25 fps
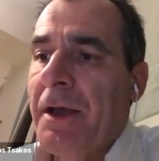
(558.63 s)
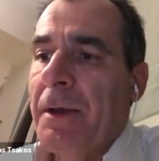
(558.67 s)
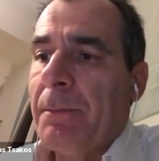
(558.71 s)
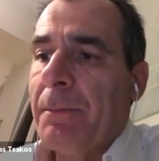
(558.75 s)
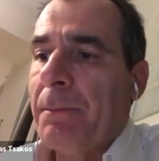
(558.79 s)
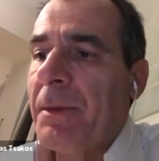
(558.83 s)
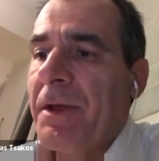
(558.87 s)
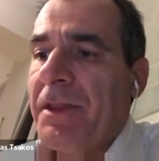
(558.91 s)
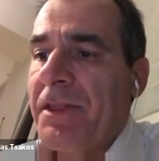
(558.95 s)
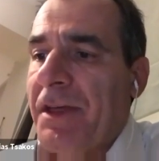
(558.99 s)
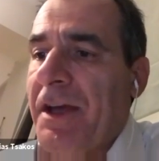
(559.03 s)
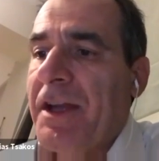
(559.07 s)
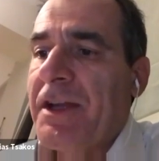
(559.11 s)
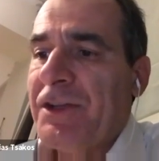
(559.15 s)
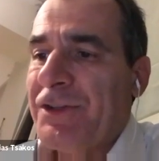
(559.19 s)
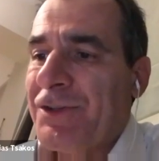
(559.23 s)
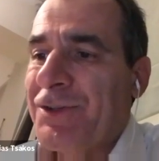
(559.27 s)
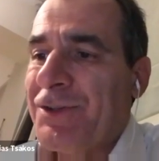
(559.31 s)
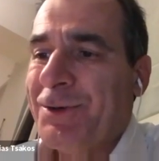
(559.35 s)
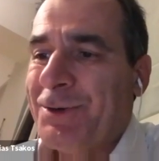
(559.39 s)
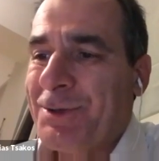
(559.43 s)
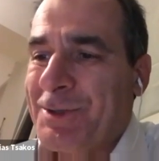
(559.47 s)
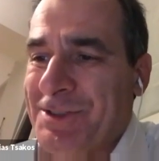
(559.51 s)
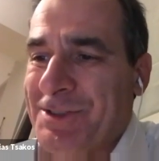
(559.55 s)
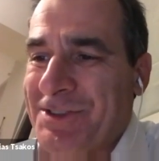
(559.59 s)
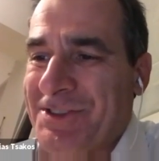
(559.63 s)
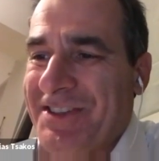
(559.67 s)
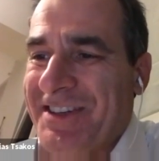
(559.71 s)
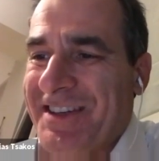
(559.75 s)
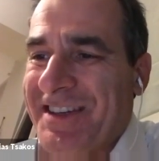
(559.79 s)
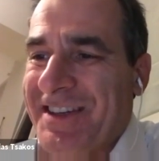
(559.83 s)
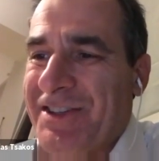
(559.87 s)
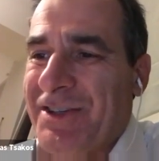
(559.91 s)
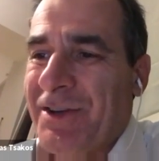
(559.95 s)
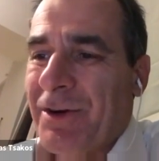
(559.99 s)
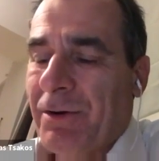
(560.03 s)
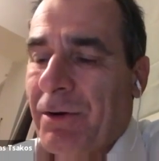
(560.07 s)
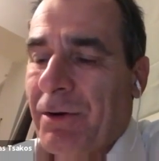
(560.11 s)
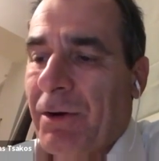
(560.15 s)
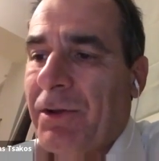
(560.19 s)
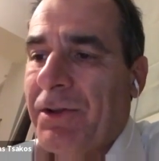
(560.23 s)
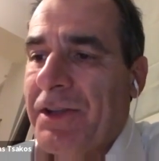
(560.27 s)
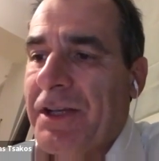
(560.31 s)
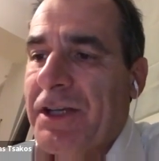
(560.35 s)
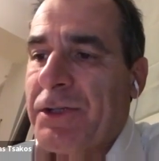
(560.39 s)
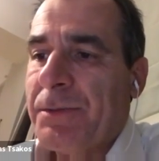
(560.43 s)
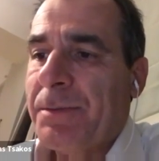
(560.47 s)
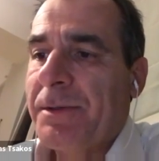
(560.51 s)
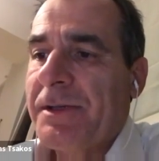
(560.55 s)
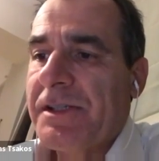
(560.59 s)
but then it's yours. It's all the
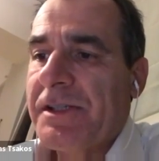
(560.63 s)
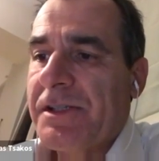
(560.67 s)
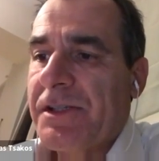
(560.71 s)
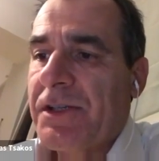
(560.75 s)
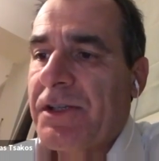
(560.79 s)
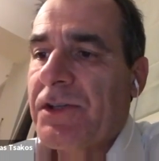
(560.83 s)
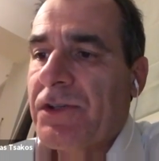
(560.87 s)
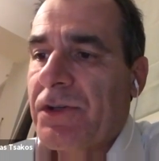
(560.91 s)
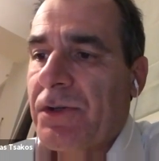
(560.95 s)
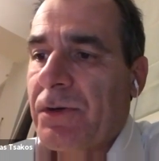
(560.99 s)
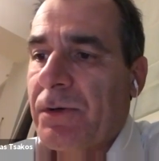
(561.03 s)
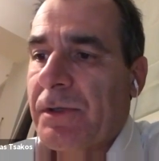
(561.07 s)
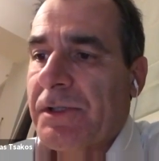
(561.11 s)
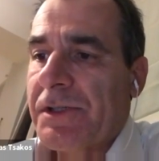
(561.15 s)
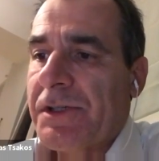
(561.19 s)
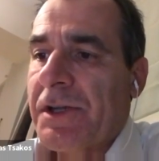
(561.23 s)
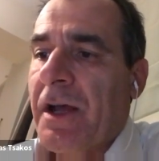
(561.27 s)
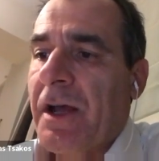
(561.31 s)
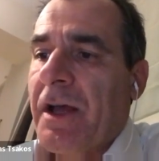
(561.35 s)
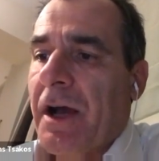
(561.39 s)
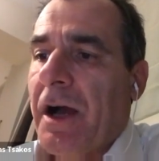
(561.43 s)
experience is yours.